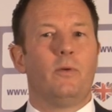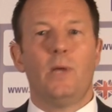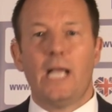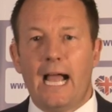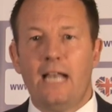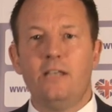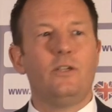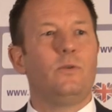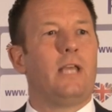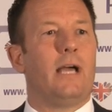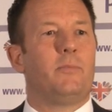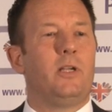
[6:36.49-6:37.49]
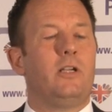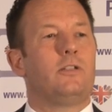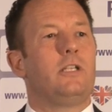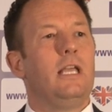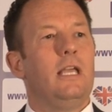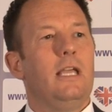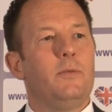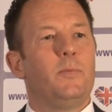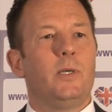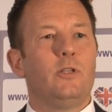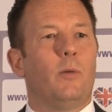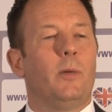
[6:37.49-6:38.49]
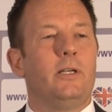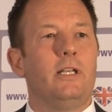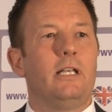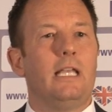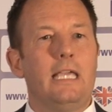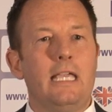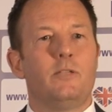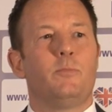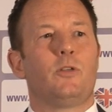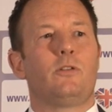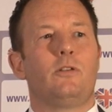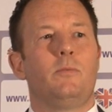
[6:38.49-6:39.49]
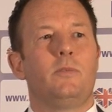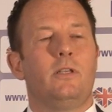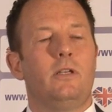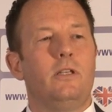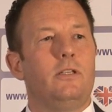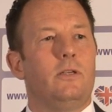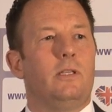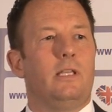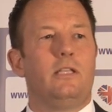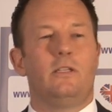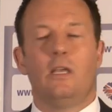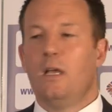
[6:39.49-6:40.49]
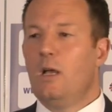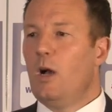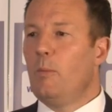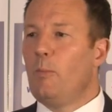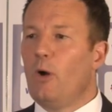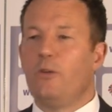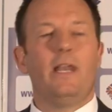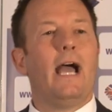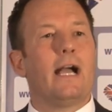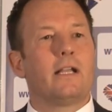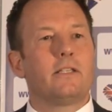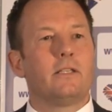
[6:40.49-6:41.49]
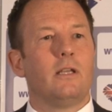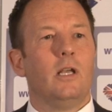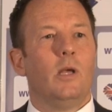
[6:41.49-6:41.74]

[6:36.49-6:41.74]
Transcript: We can do that because it predominantly is Muslims that are doing these abhorrent acts.